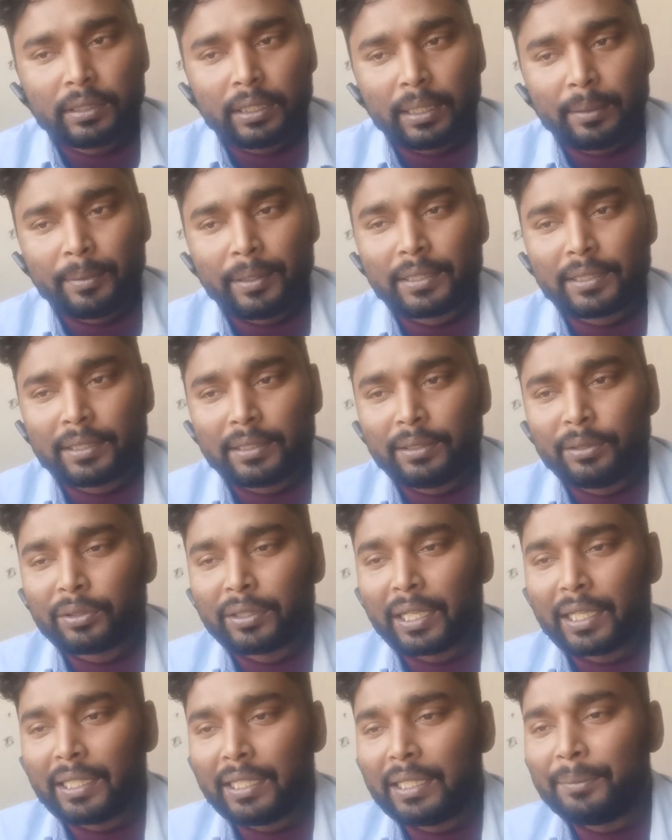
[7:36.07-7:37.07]
imagine, you
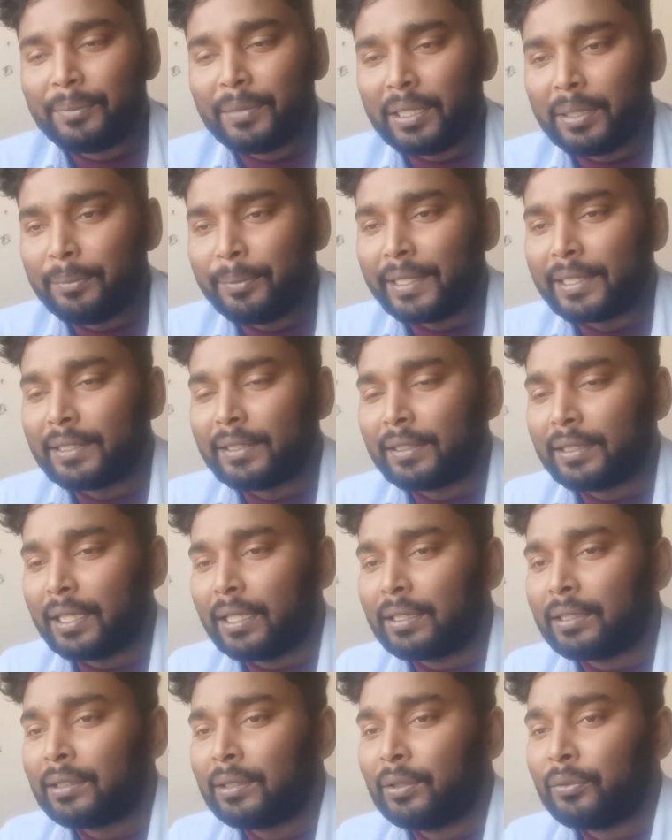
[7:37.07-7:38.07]
can imagine
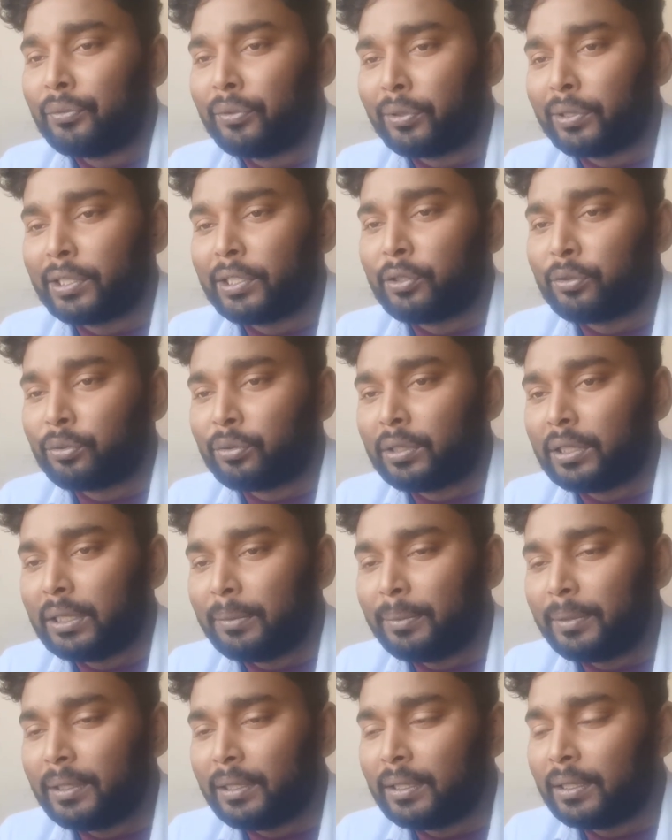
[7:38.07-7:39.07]
that 42
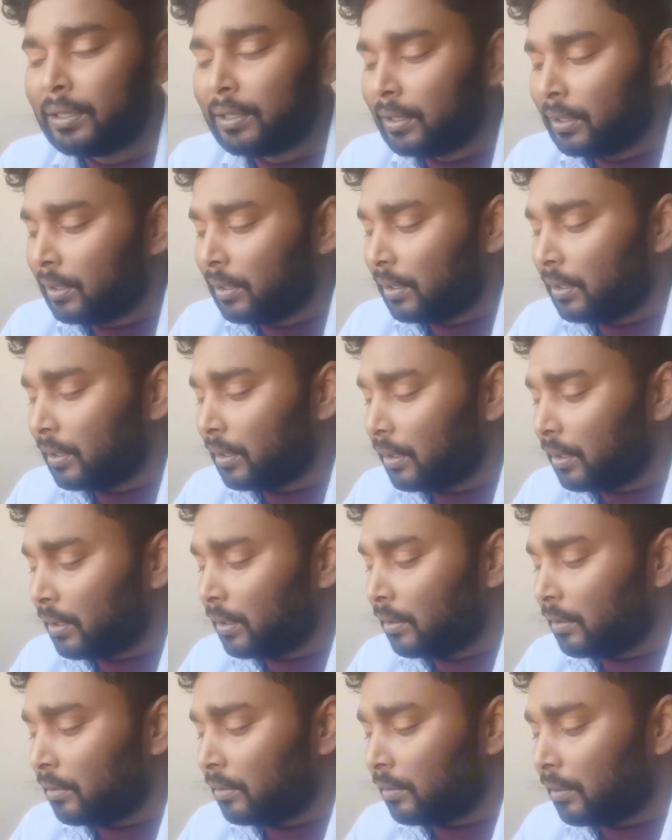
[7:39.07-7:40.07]
TB
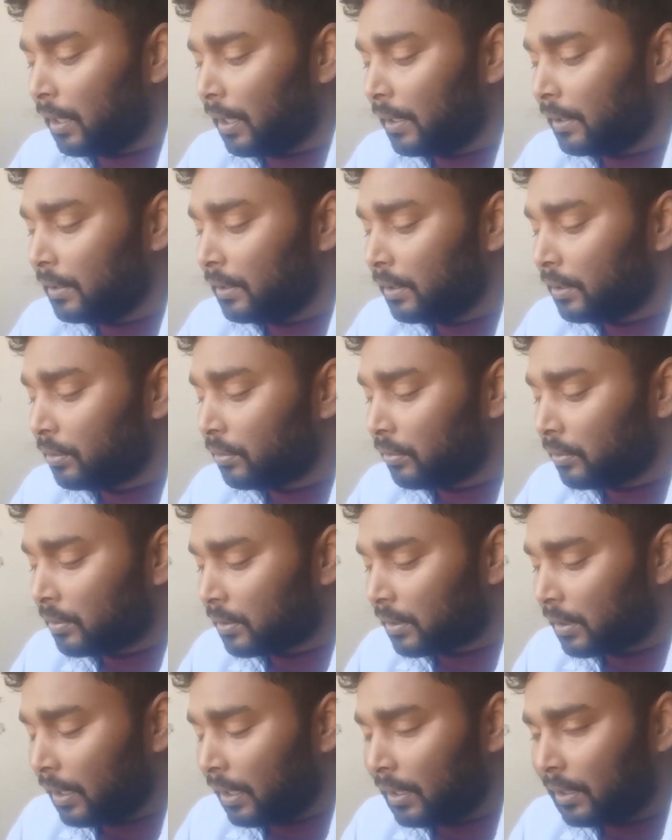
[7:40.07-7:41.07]
I need to
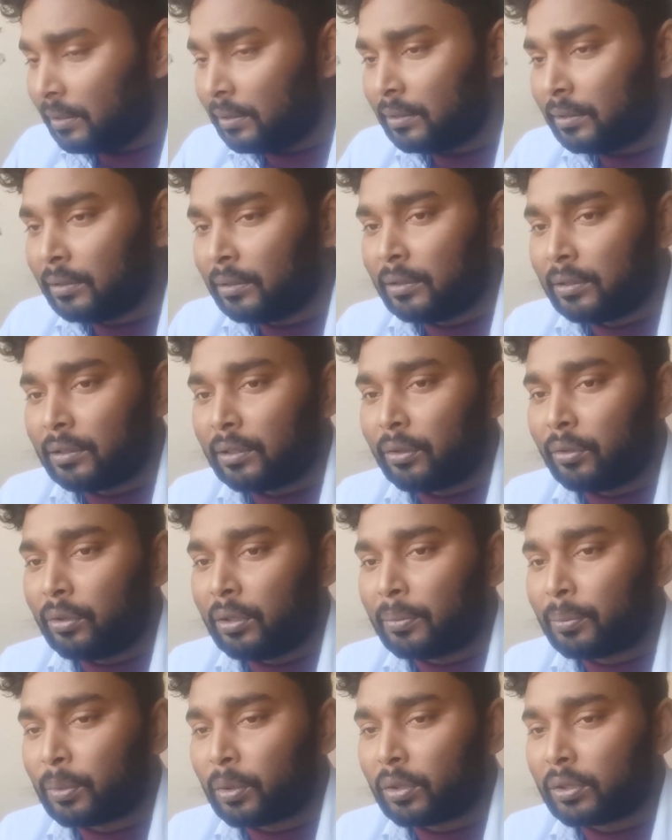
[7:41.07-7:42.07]
scan the
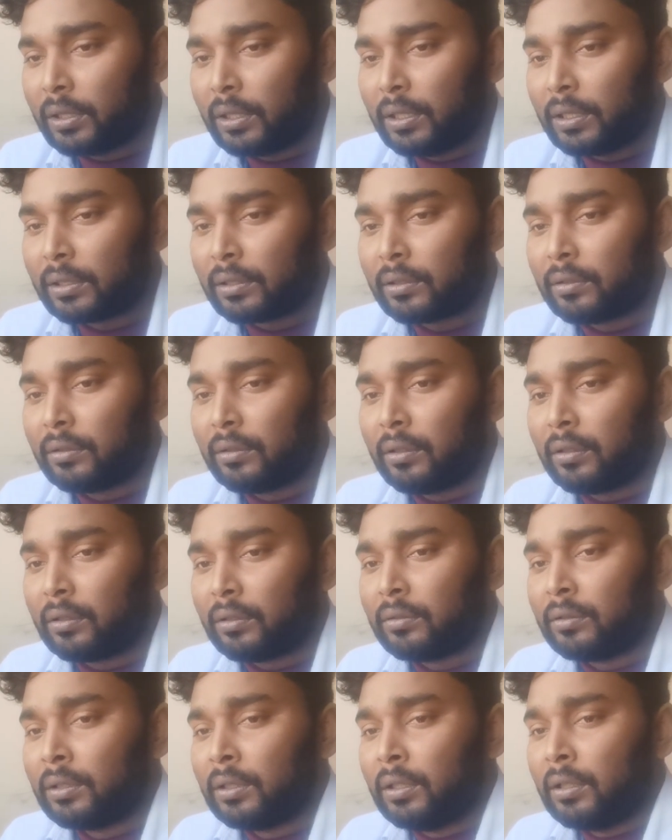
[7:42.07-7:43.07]
whole process.
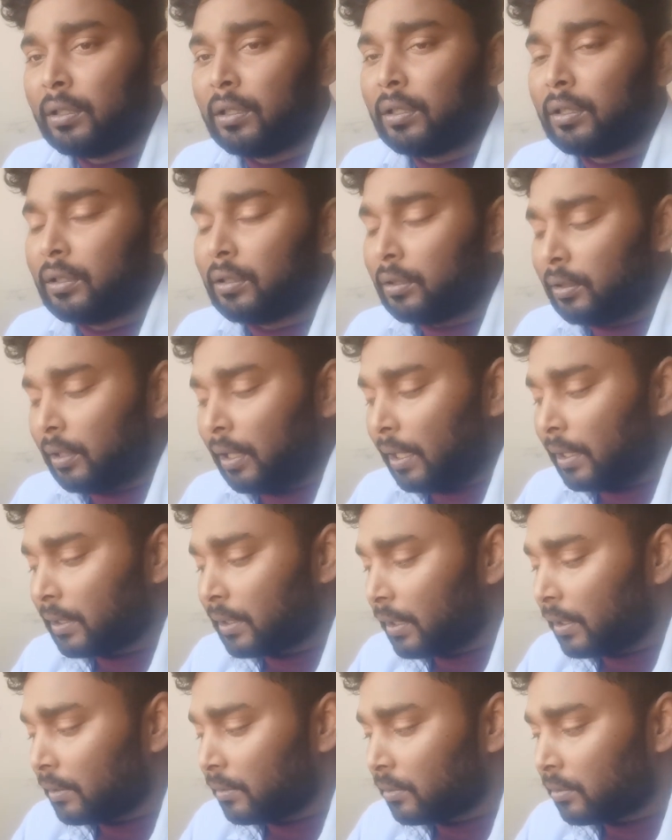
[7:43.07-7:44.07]
None I
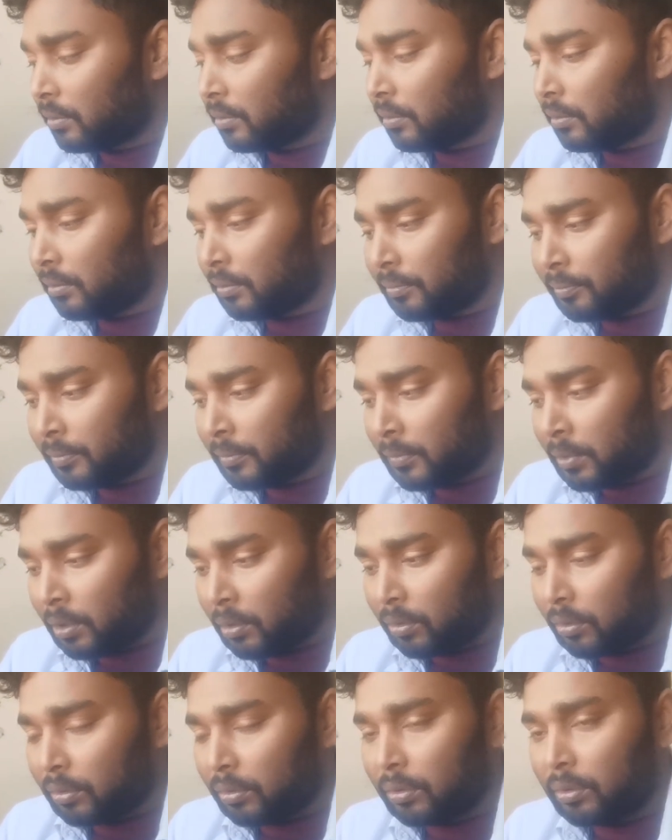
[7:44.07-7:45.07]
can't
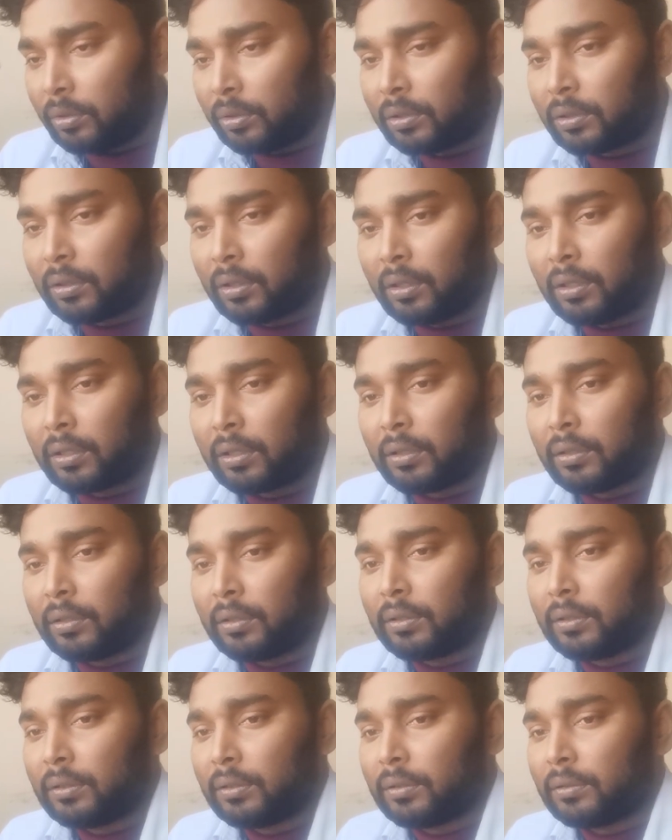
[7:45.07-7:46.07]
close
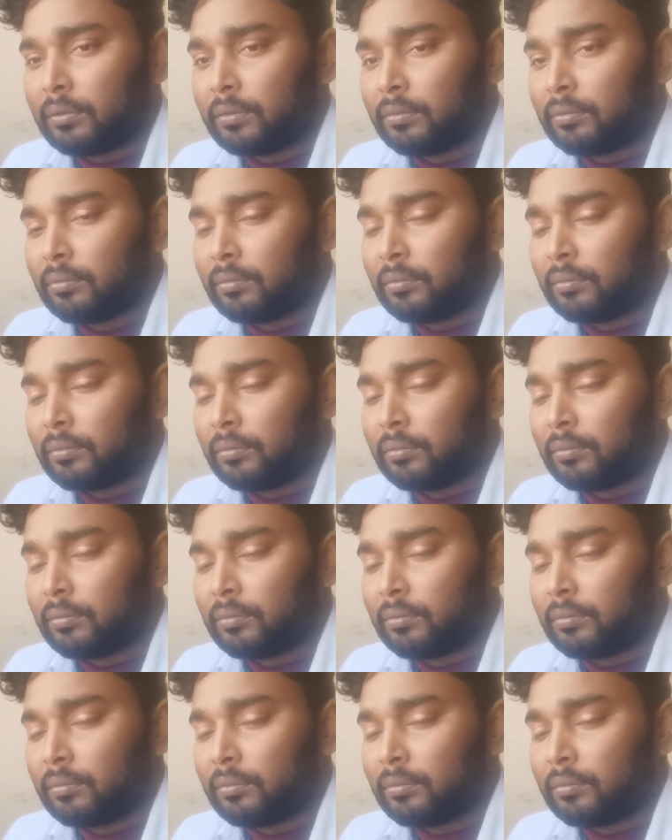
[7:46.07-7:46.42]
or